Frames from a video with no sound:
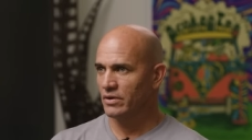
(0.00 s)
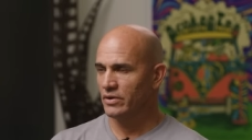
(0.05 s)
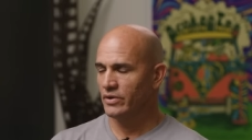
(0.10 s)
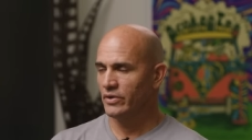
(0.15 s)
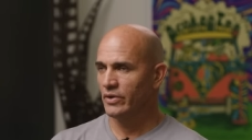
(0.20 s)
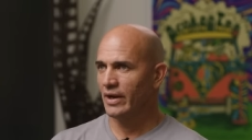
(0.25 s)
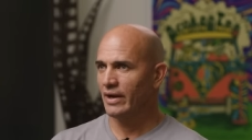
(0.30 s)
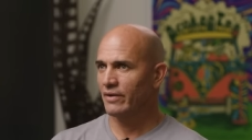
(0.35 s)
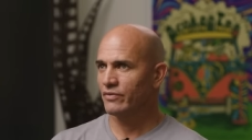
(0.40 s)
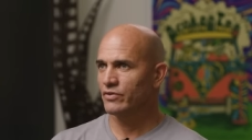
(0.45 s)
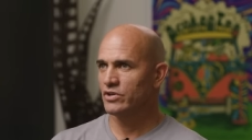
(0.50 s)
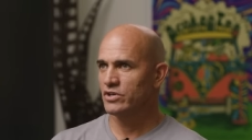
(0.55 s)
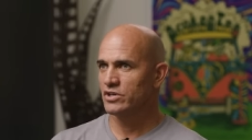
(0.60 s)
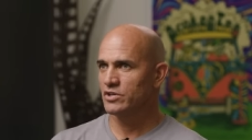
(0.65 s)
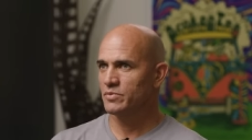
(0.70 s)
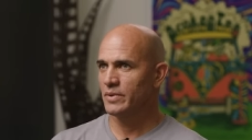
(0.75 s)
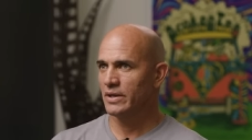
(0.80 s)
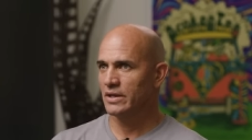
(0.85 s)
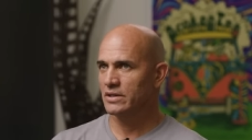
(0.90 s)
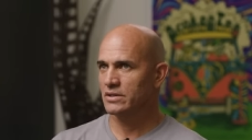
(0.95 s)
You have to
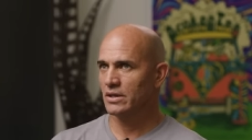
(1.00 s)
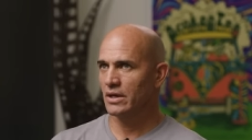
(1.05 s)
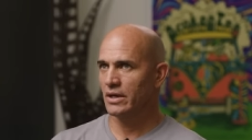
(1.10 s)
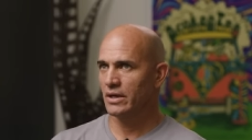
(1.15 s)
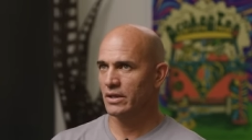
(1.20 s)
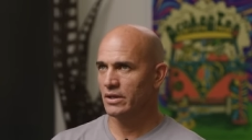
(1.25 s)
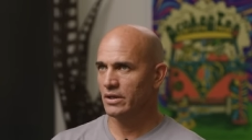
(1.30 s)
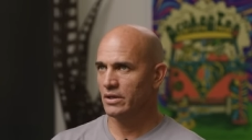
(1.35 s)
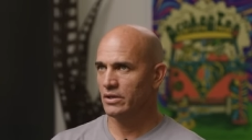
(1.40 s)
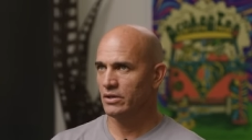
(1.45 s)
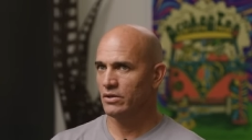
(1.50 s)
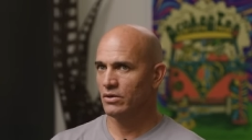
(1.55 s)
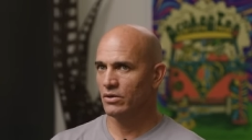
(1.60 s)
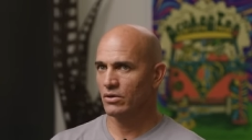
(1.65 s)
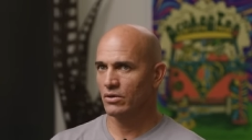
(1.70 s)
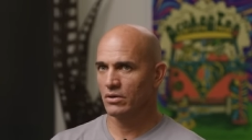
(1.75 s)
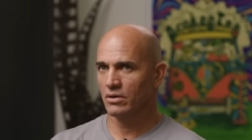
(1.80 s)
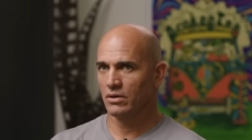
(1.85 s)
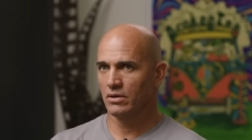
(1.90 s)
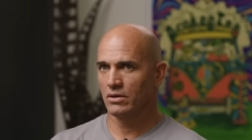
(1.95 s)
just be excited that
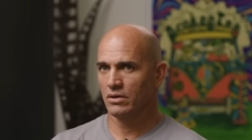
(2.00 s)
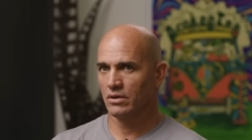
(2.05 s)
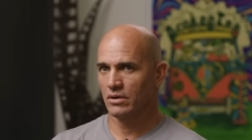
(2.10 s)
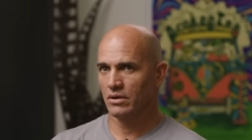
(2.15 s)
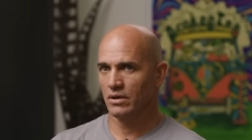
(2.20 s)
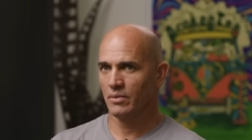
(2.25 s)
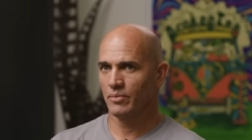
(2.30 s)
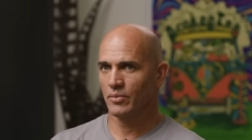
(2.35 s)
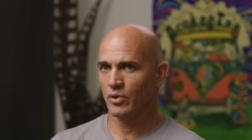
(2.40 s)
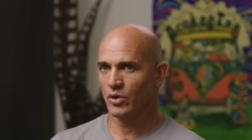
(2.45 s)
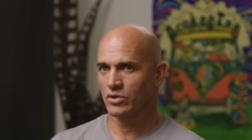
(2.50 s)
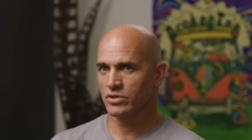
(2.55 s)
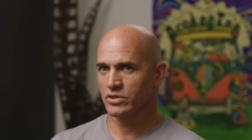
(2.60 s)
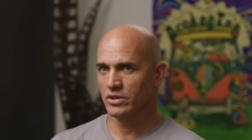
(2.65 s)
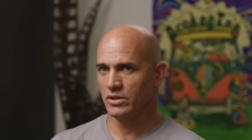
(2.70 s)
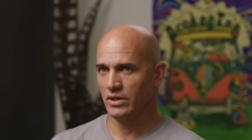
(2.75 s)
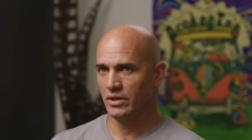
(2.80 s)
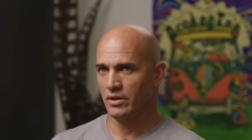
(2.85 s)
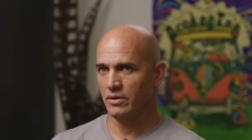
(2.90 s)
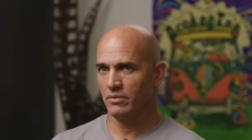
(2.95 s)
you're a
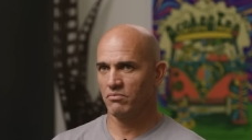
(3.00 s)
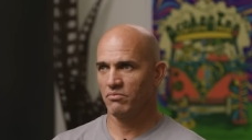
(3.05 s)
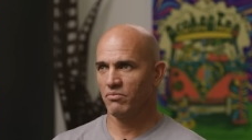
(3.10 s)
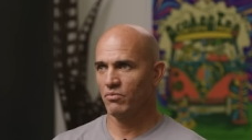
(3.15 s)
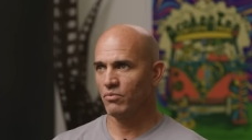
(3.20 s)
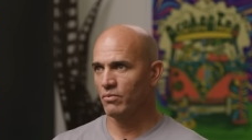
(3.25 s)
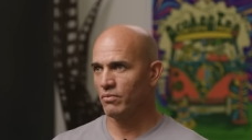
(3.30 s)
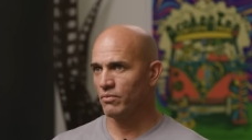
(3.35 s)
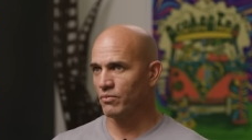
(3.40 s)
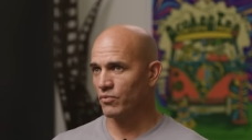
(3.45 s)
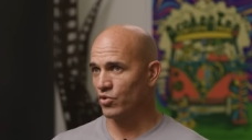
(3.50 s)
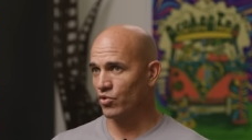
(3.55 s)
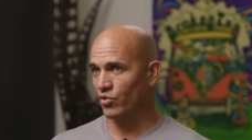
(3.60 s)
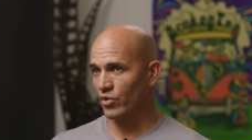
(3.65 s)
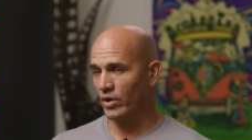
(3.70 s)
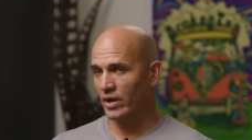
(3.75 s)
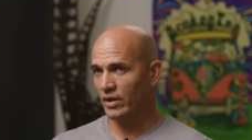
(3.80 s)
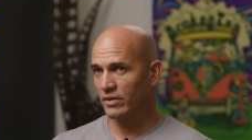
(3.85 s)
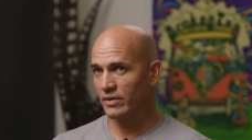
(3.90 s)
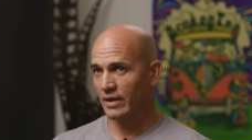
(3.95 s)
person that
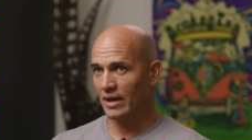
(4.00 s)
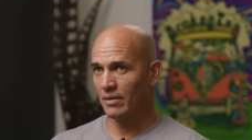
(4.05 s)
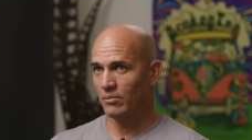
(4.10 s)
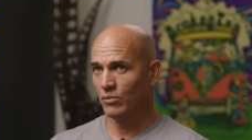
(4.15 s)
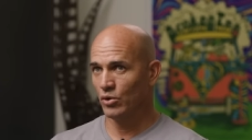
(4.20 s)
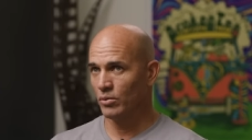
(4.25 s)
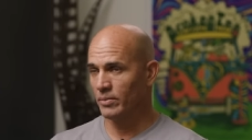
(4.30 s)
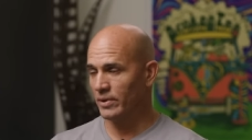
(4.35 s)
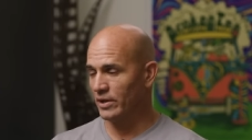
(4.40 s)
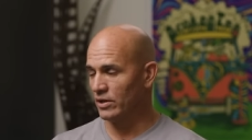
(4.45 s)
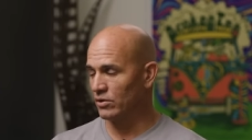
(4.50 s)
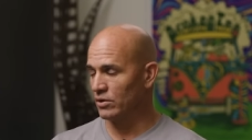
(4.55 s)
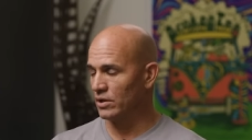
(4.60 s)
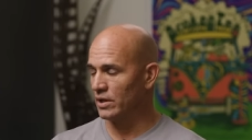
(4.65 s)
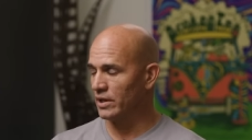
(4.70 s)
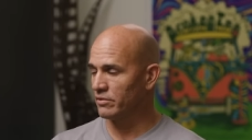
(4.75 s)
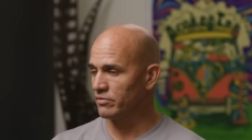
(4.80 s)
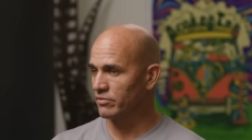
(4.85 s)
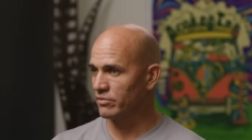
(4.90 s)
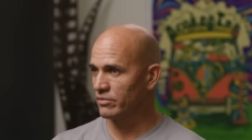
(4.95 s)
created that moment in your
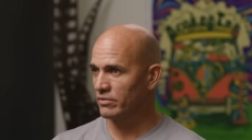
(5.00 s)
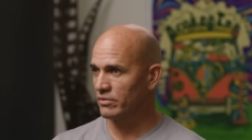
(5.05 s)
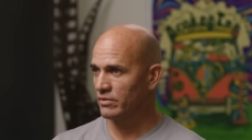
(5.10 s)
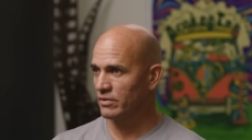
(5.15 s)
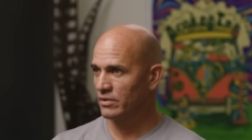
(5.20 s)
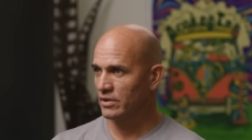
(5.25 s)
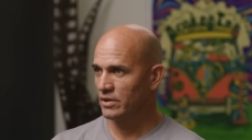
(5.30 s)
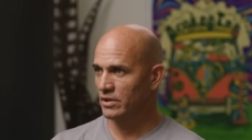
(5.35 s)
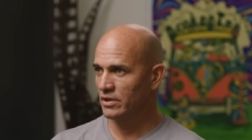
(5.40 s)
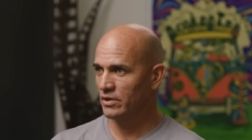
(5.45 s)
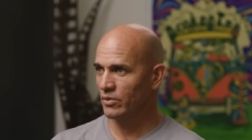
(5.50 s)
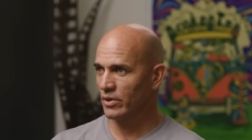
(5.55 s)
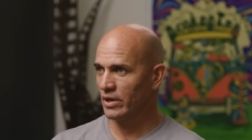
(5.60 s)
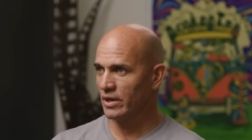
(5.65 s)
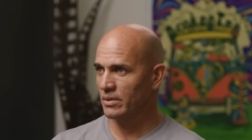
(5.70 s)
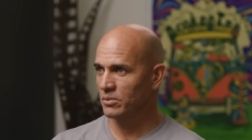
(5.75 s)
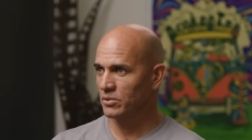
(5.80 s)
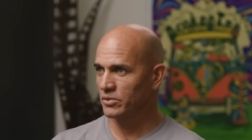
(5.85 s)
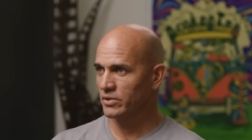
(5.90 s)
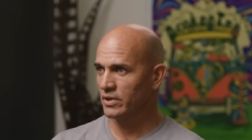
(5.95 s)
life. Mm. You were
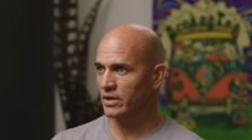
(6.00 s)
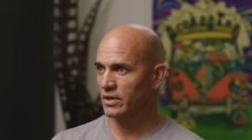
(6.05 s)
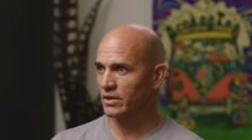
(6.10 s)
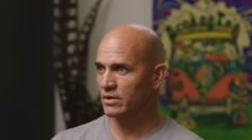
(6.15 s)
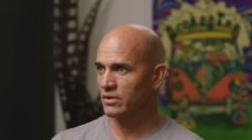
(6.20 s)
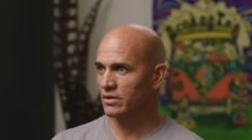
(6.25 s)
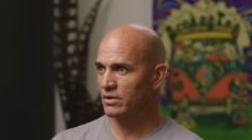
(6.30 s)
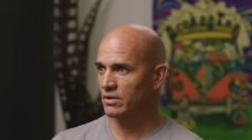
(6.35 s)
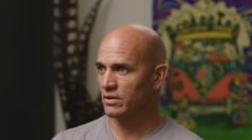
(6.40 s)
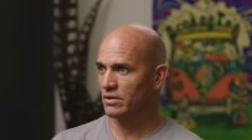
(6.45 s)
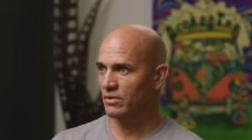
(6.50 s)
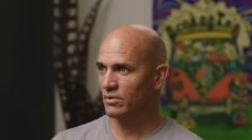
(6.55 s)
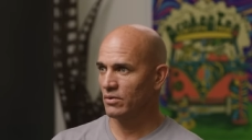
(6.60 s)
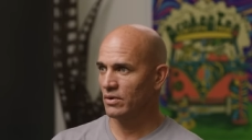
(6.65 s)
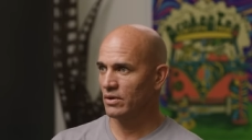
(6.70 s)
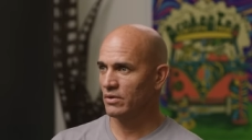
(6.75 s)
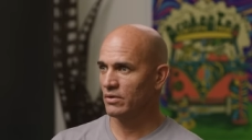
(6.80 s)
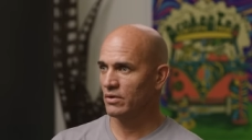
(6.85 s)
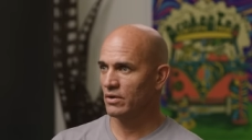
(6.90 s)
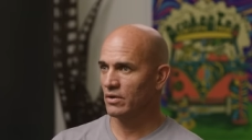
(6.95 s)
able to get to
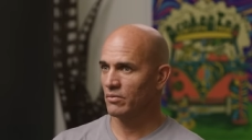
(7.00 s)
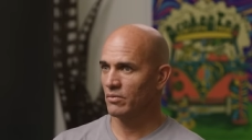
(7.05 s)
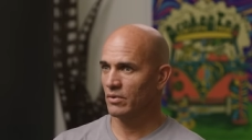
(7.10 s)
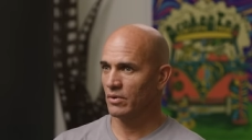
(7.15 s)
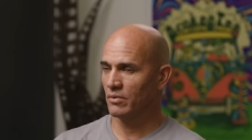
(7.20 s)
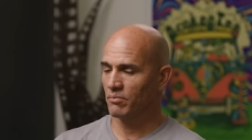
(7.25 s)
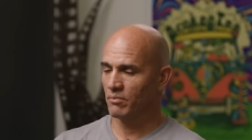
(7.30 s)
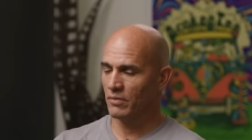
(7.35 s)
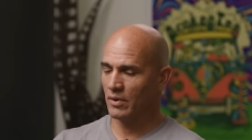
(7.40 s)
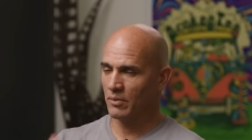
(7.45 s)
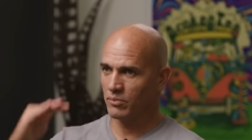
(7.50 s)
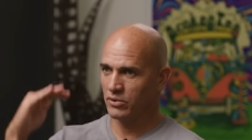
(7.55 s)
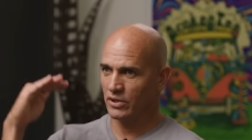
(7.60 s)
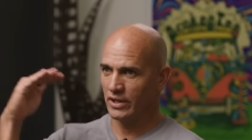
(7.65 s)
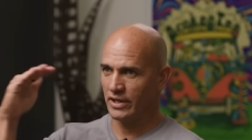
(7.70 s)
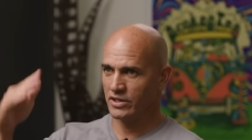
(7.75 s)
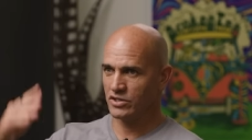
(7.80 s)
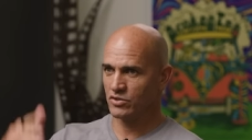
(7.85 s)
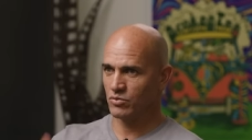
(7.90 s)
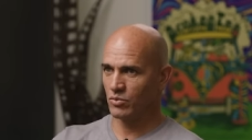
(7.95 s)
a, a, a
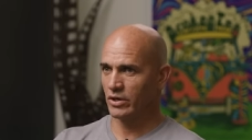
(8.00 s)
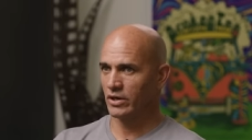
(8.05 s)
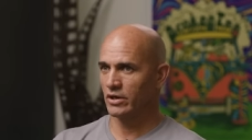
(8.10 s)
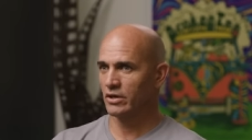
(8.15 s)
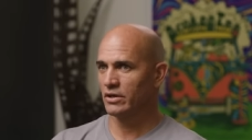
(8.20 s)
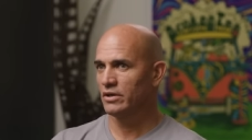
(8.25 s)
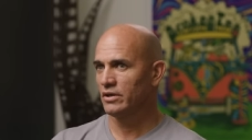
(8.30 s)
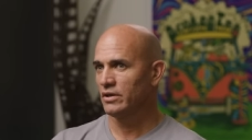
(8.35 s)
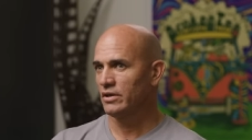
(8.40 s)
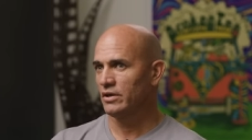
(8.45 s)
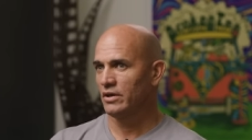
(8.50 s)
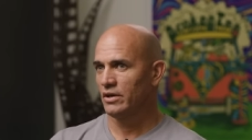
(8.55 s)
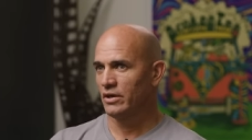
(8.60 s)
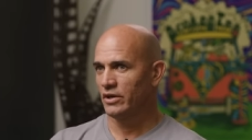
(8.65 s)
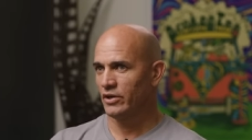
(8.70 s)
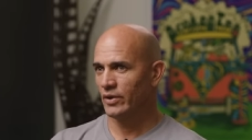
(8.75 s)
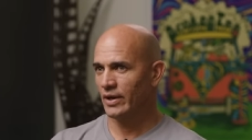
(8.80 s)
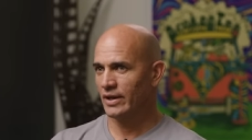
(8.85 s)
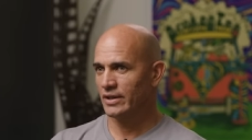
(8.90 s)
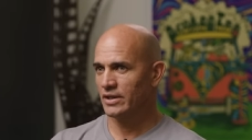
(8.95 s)
place where
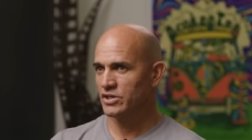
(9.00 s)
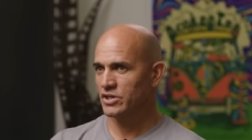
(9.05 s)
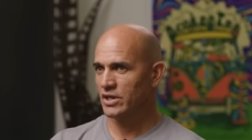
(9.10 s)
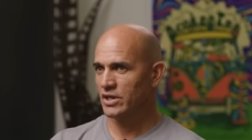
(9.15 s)
you had the